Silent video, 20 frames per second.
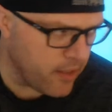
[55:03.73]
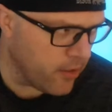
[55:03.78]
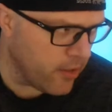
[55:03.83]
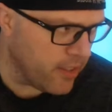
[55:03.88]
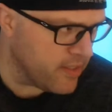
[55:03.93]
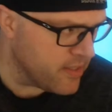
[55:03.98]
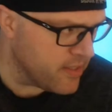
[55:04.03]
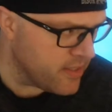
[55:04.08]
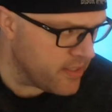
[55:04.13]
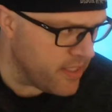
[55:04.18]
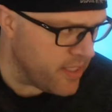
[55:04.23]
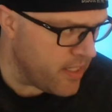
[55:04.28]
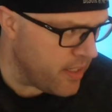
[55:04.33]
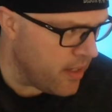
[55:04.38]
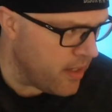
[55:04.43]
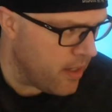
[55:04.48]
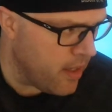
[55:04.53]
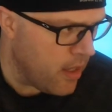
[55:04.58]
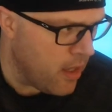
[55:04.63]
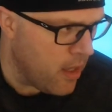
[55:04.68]
you're going to
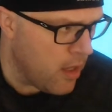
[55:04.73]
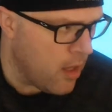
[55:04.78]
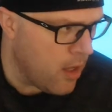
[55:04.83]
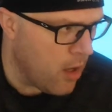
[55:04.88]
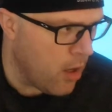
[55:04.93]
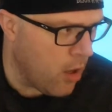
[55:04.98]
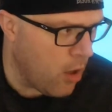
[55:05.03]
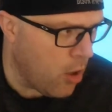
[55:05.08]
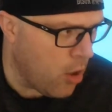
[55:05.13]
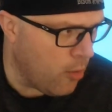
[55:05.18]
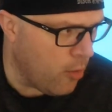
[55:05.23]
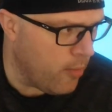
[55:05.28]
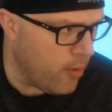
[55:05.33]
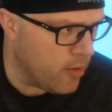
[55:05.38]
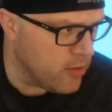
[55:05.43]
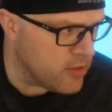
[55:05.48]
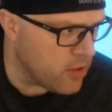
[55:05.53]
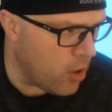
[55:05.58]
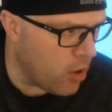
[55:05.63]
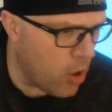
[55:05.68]
see
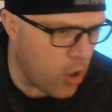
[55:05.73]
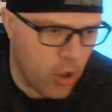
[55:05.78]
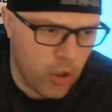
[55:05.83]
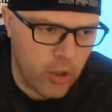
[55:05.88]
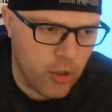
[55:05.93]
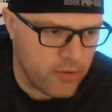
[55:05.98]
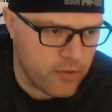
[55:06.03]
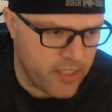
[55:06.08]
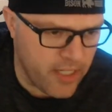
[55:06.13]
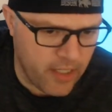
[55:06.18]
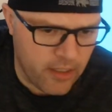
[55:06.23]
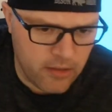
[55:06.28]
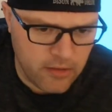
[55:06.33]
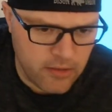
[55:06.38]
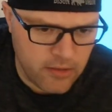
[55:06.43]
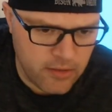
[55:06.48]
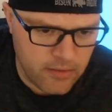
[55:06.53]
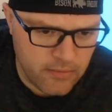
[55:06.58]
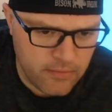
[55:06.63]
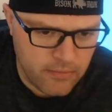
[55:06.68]
almost all
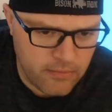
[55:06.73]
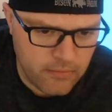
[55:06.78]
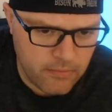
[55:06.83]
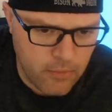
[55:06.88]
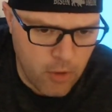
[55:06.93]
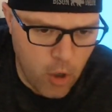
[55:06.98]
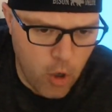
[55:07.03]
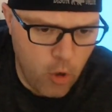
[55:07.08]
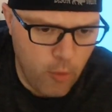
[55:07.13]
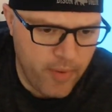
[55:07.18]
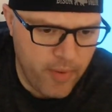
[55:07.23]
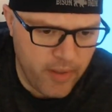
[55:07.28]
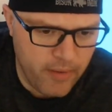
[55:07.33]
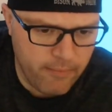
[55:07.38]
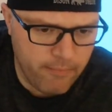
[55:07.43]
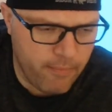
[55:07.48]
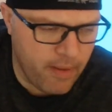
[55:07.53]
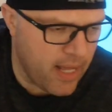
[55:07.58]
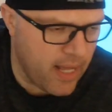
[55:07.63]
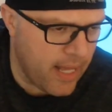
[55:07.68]
hotels
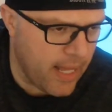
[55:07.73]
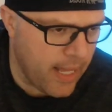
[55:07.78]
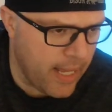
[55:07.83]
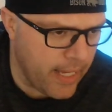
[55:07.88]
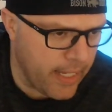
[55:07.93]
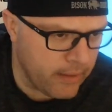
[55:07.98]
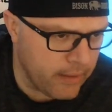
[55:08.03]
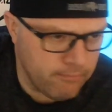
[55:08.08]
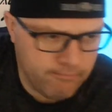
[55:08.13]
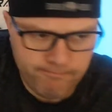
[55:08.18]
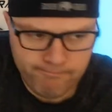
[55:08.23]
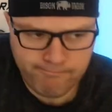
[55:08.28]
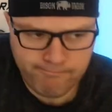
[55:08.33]
open by